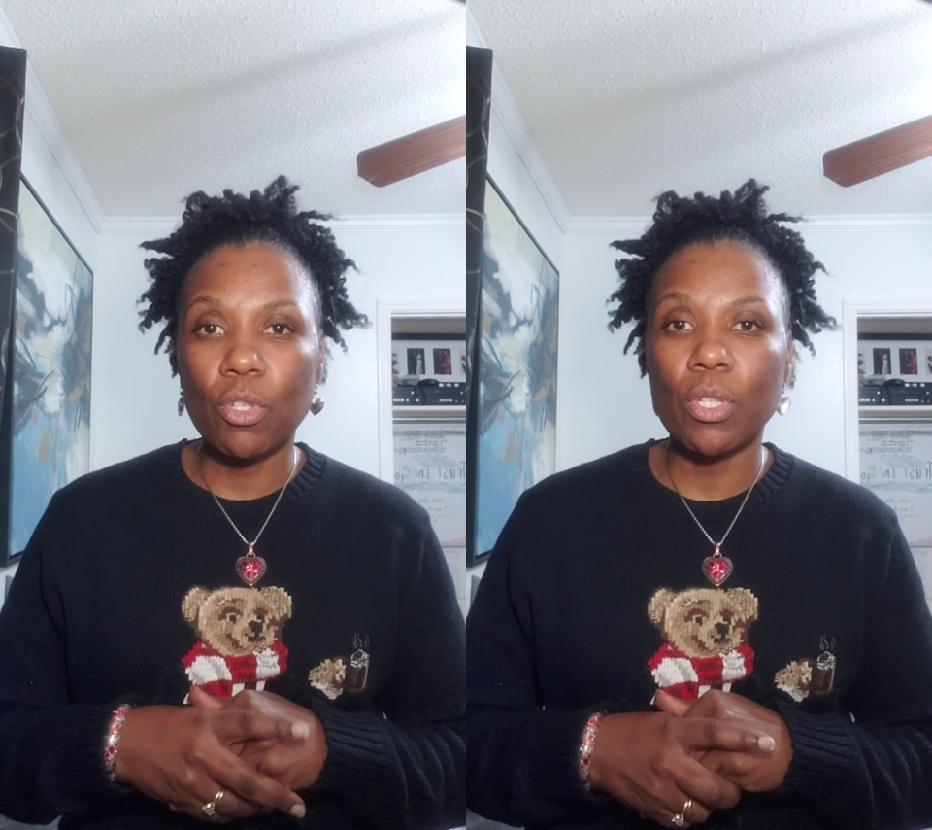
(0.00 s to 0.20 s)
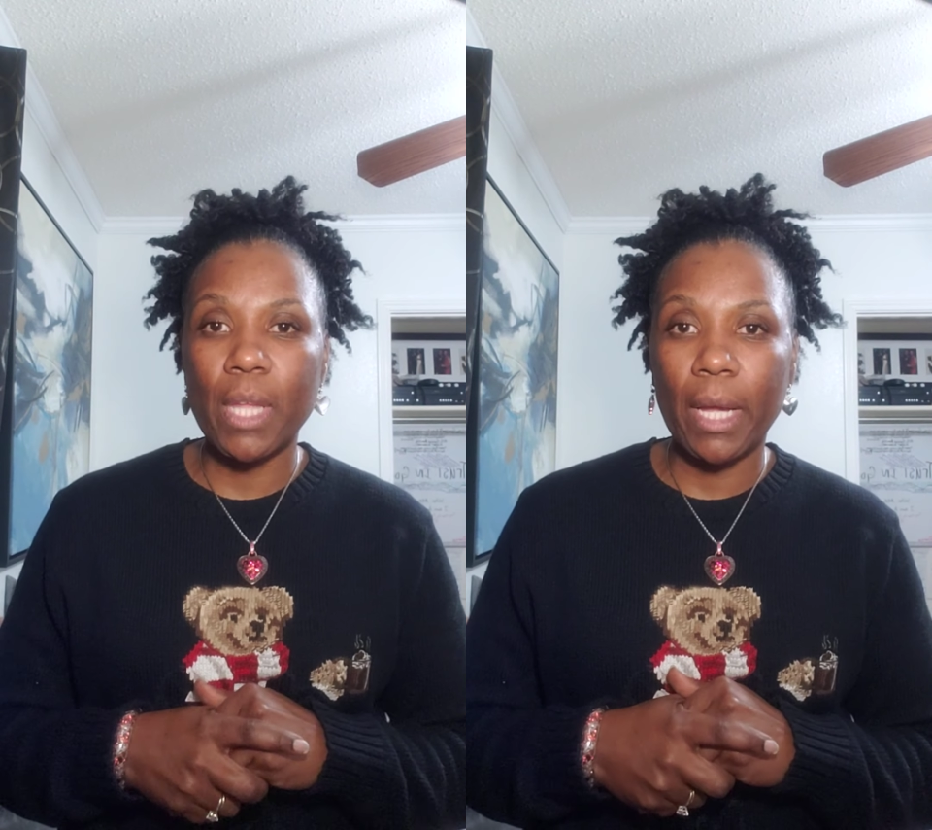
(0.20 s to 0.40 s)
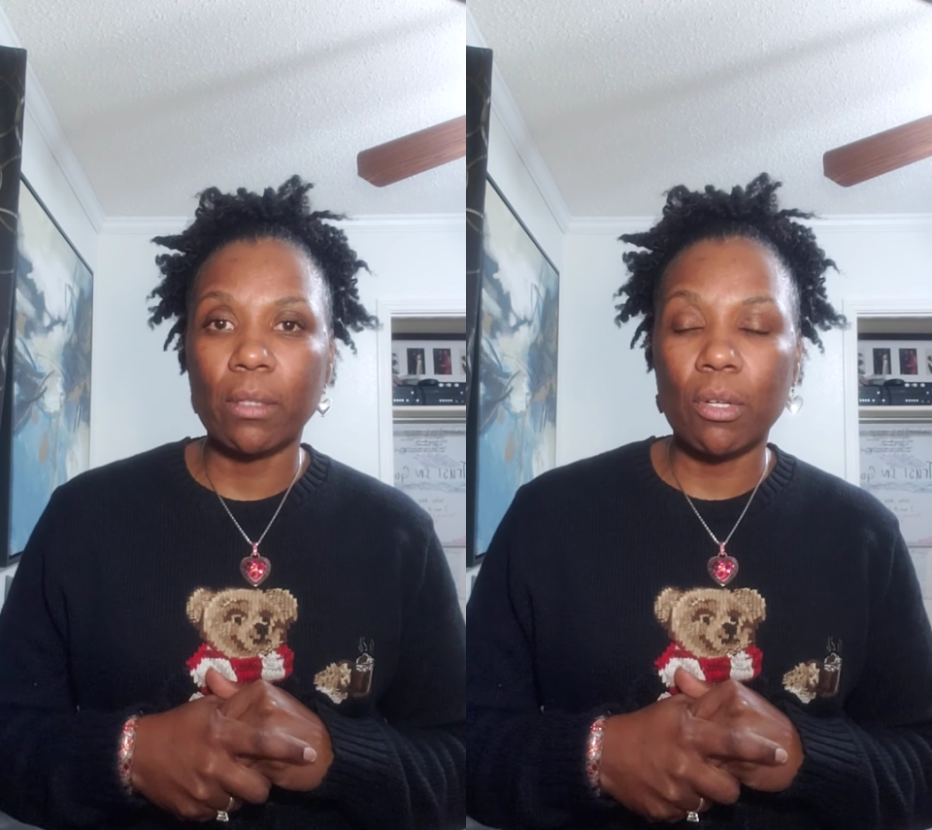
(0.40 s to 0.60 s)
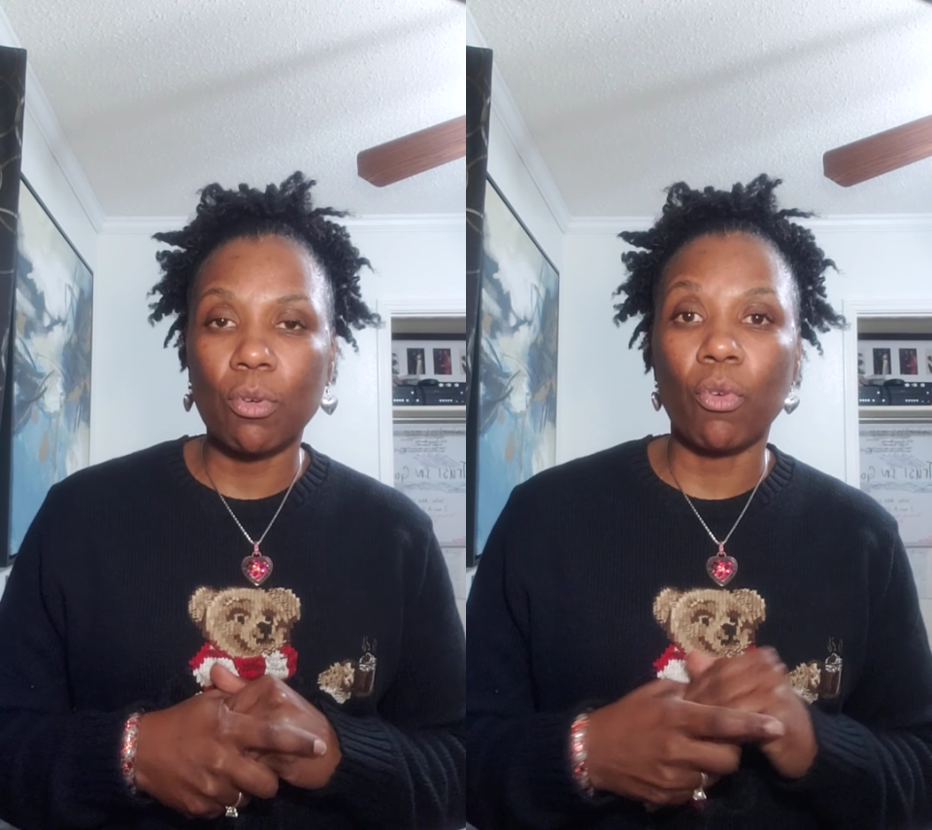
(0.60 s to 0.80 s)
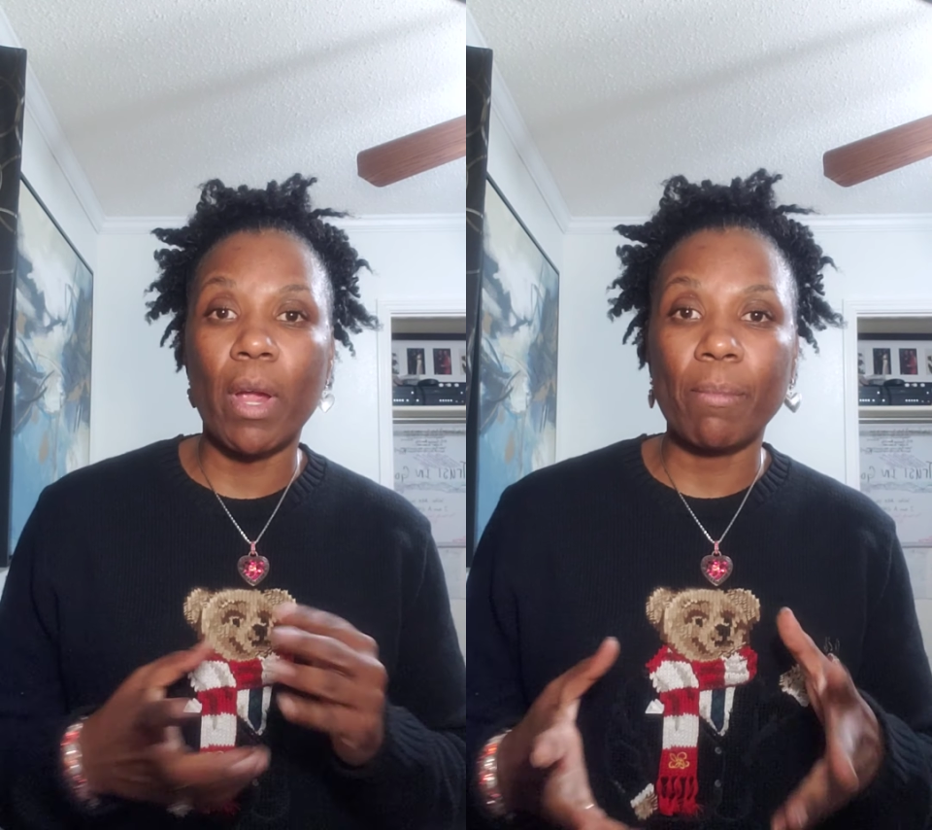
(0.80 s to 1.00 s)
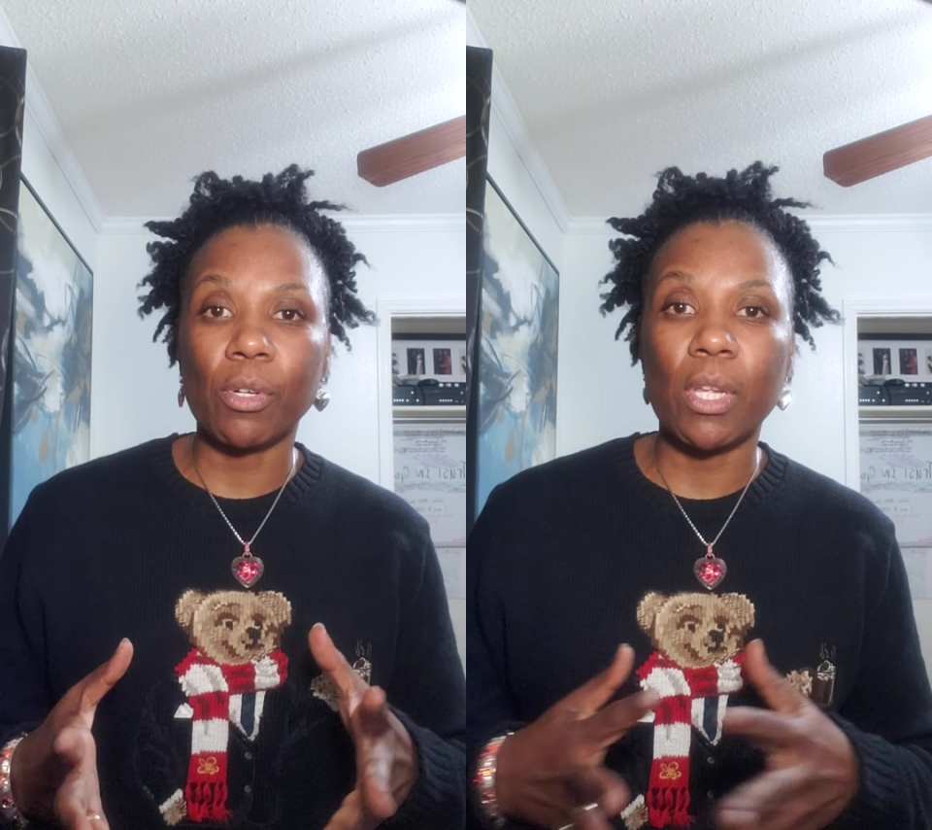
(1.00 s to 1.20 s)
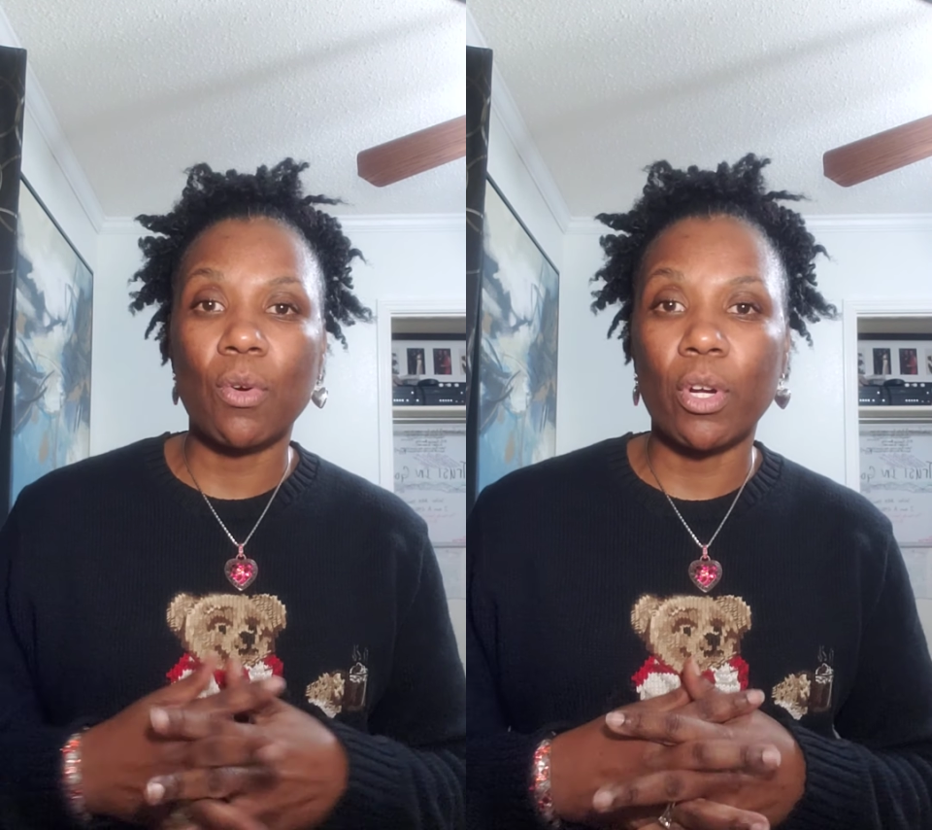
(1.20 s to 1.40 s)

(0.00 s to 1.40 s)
to download Grammarly